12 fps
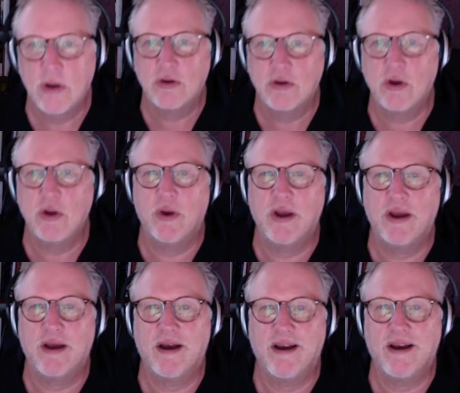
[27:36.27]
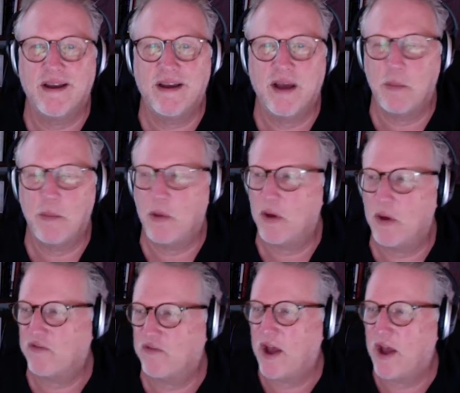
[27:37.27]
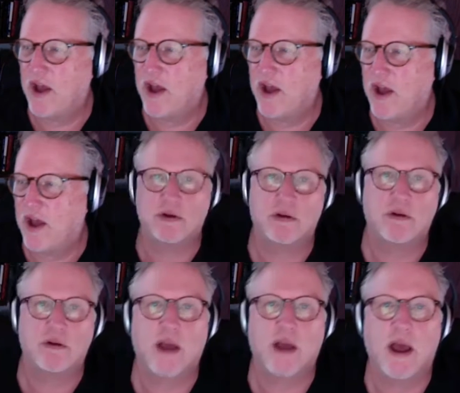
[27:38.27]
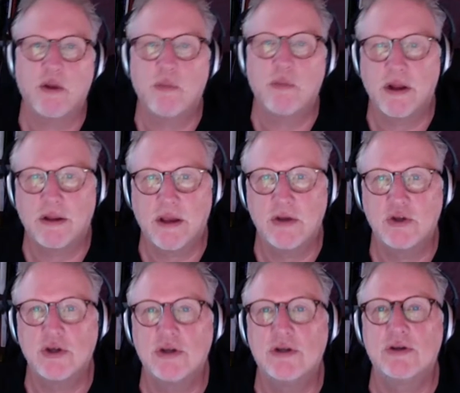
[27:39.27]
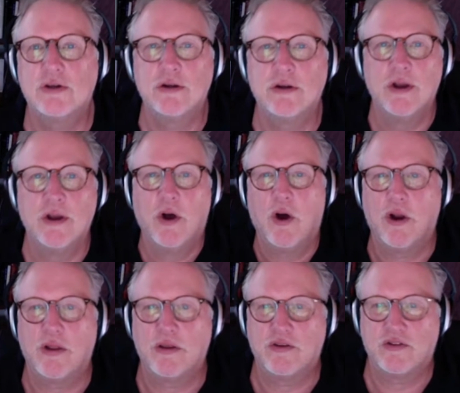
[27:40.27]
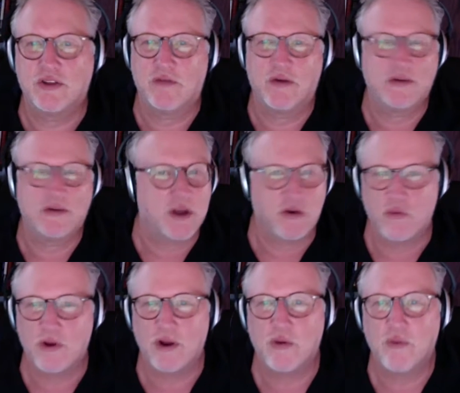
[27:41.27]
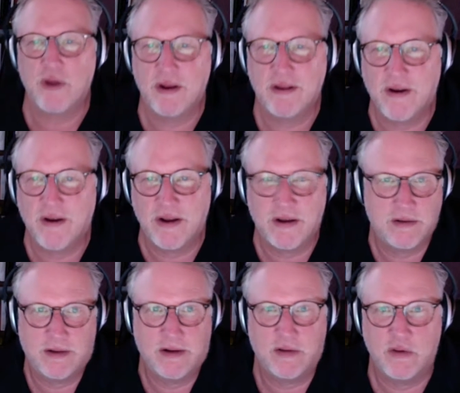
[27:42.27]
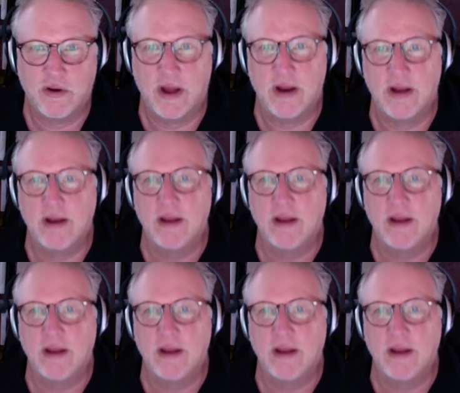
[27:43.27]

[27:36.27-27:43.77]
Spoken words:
So anyway, I bought 5 books on guided meditations and all of this stuff. I was going to really read on it because I'd never done it.